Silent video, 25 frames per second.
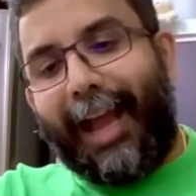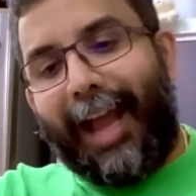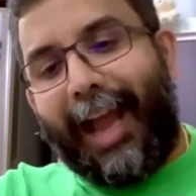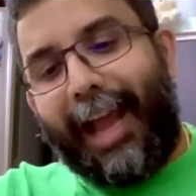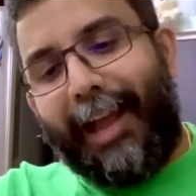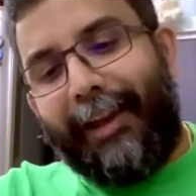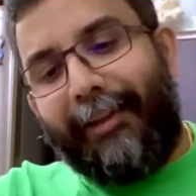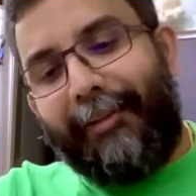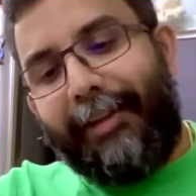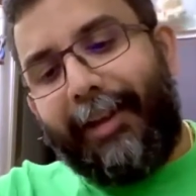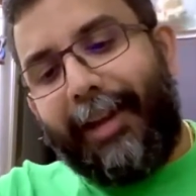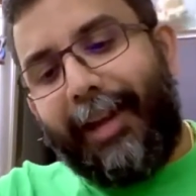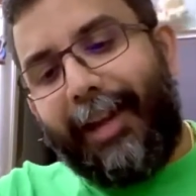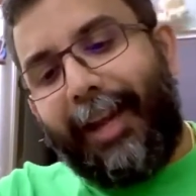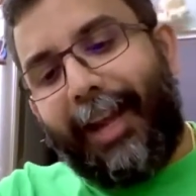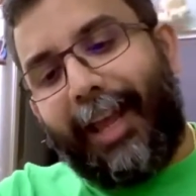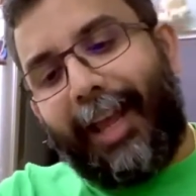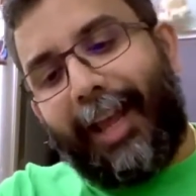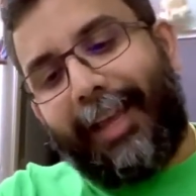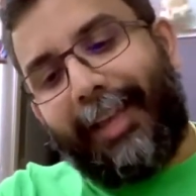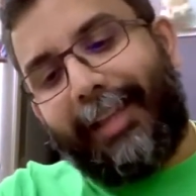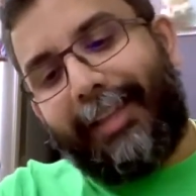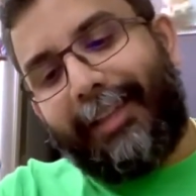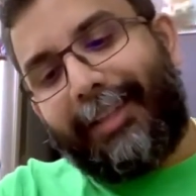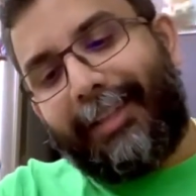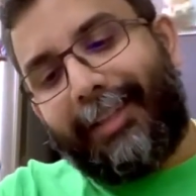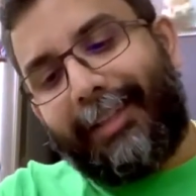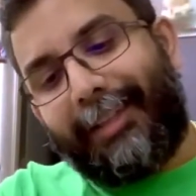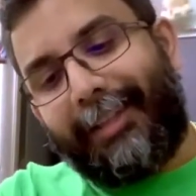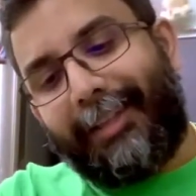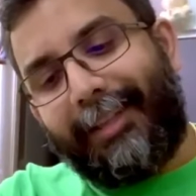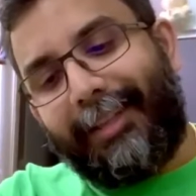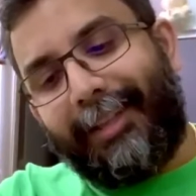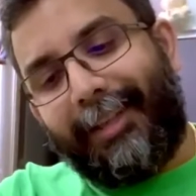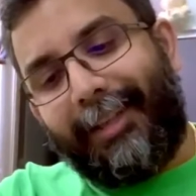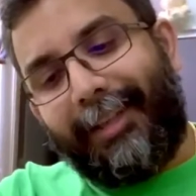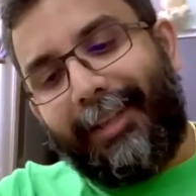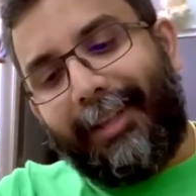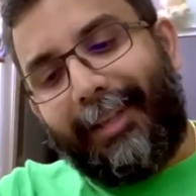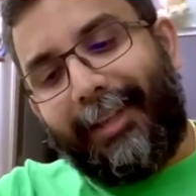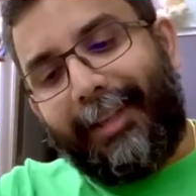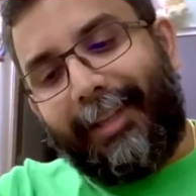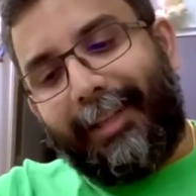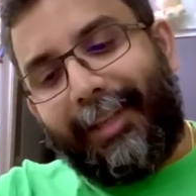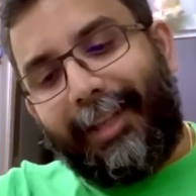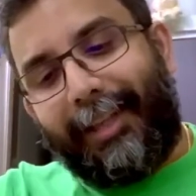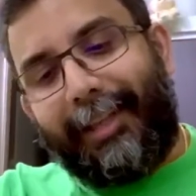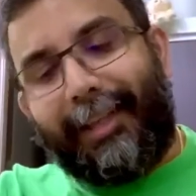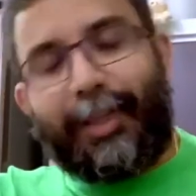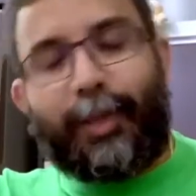I realize
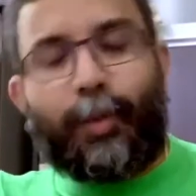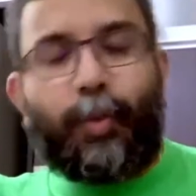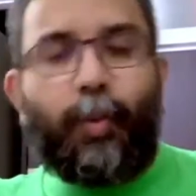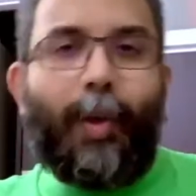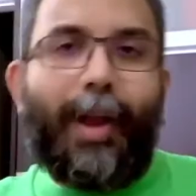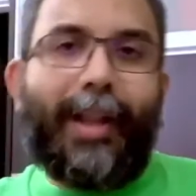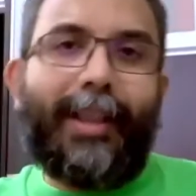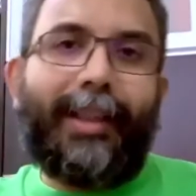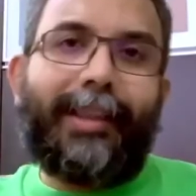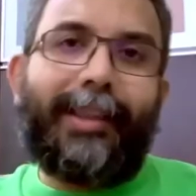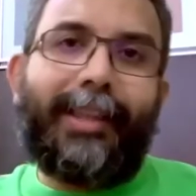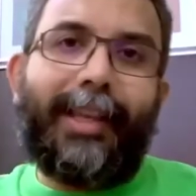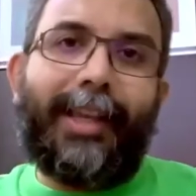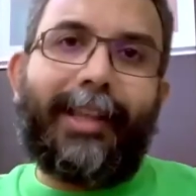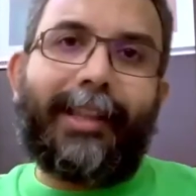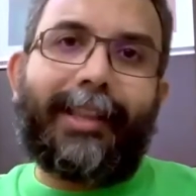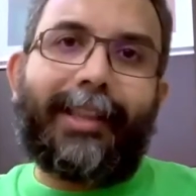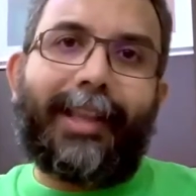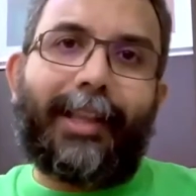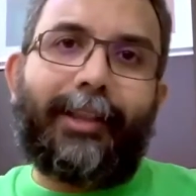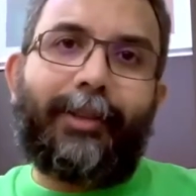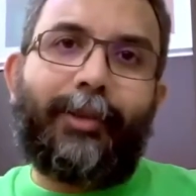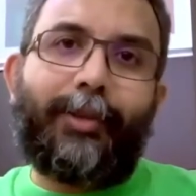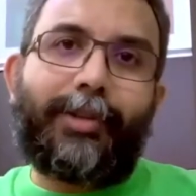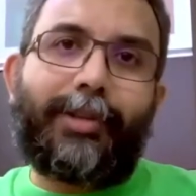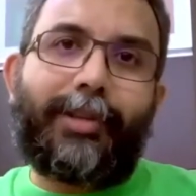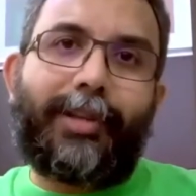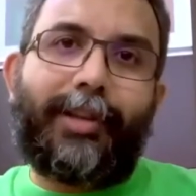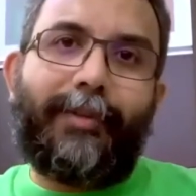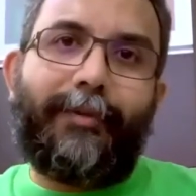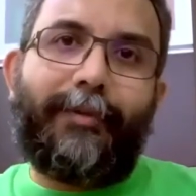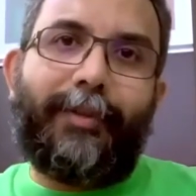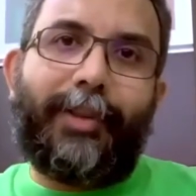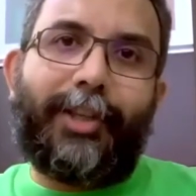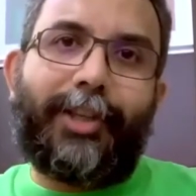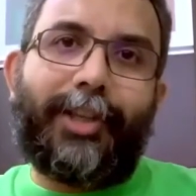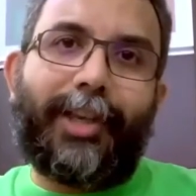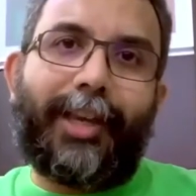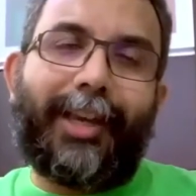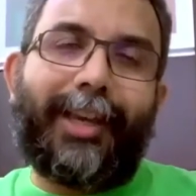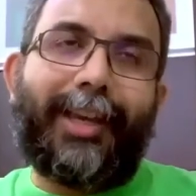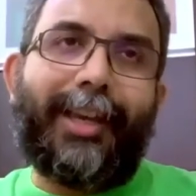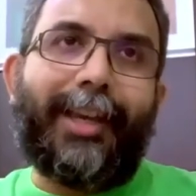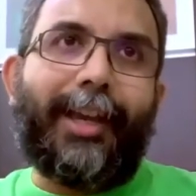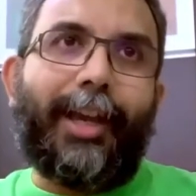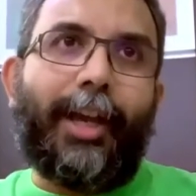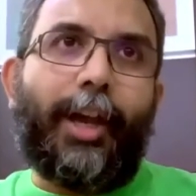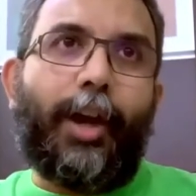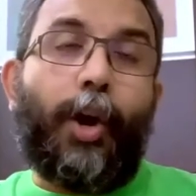that there's one thing Dato' Sri Vijay